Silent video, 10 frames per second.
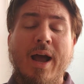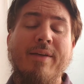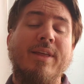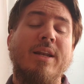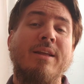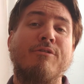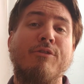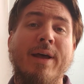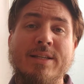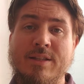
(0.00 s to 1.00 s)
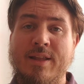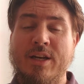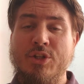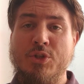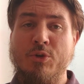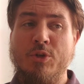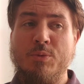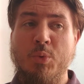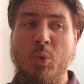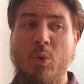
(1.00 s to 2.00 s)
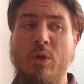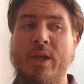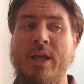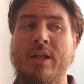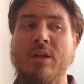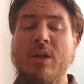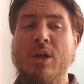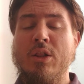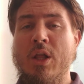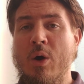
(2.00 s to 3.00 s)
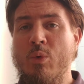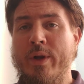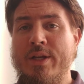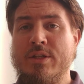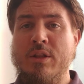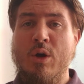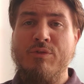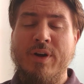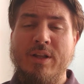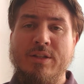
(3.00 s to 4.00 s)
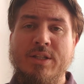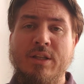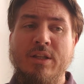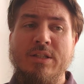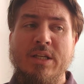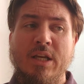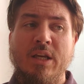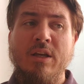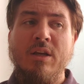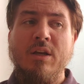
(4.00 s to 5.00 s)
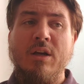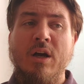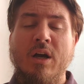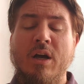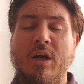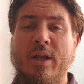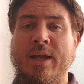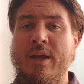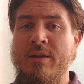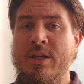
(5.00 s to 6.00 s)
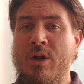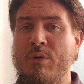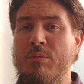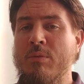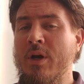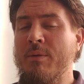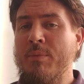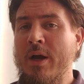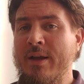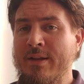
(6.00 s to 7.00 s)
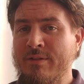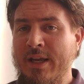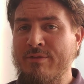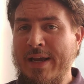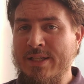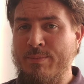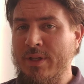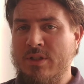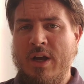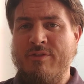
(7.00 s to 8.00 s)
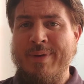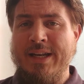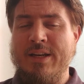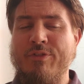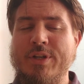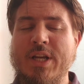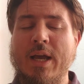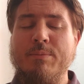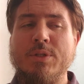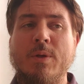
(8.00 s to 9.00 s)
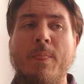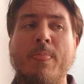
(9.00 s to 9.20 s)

I then invest that insurance pool in low risk, low volatility, uh, in, you know, uh, in investments of many different types.